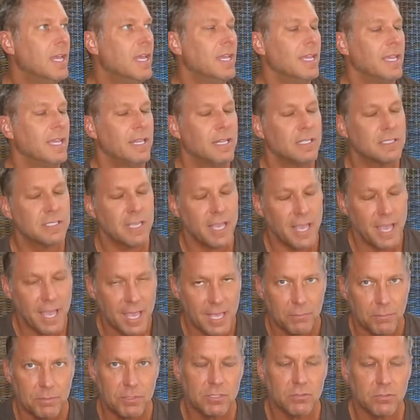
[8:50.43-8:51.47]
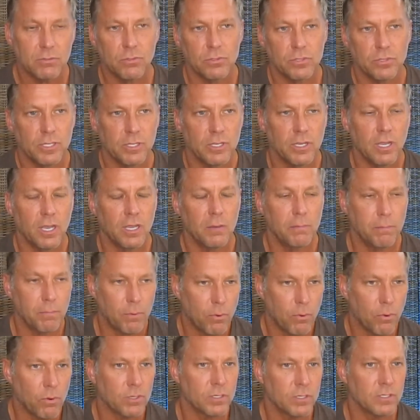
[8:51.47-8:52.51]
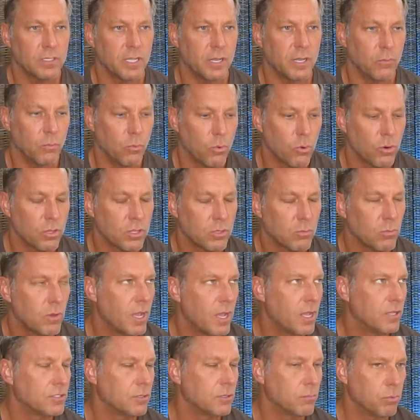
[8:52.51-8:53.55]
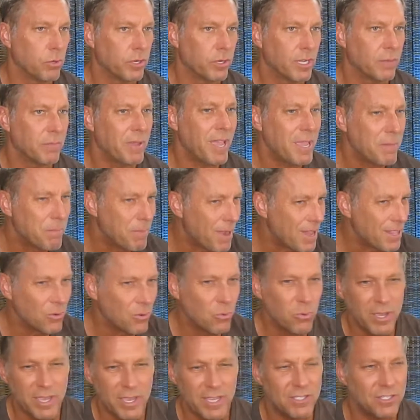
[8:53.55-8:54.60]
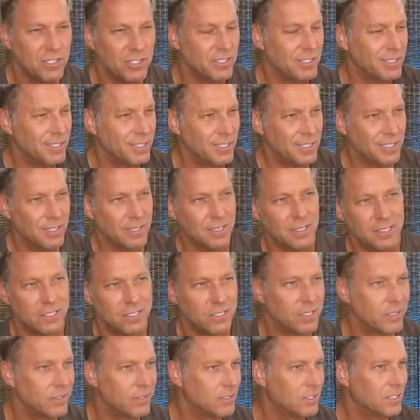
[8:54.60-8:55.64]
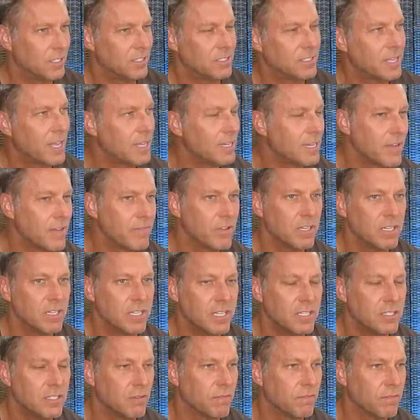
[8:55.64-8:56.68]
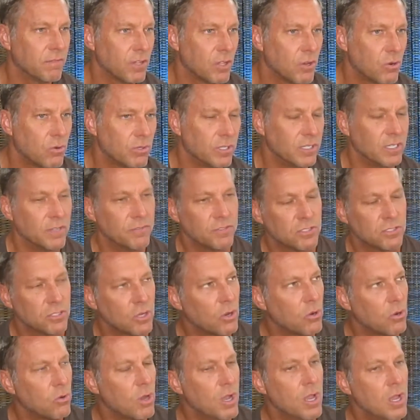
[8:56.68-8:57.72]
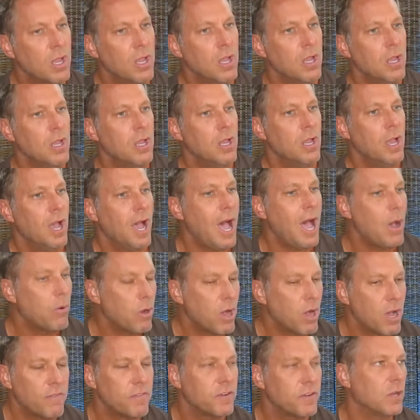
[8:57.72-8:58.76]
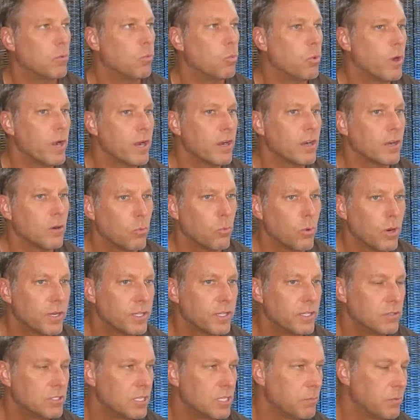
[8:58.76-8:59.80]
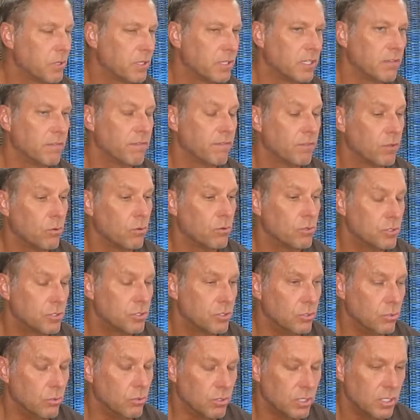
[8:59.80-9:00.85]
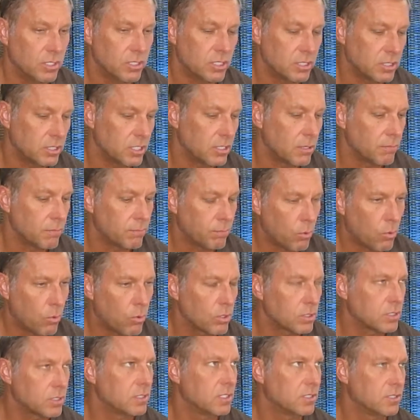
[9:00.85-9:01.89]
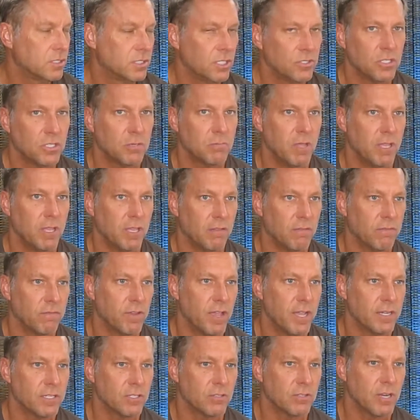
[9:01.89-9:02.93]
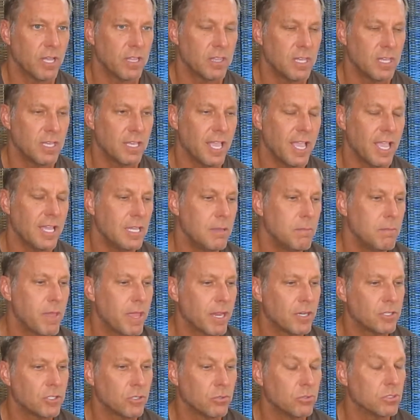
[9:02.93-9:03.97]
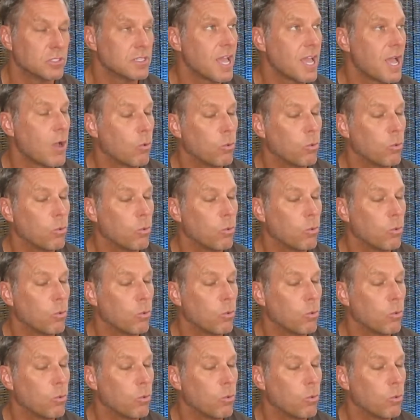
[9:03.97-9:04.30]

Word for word: it is absolutely important and worthwhile to bring up hey, by the way, do, eh, eh, do, you, do you tend to have a need to float? And if so, how often and where where do you typically float to? This is an important decision making factor, and I think any manager who's not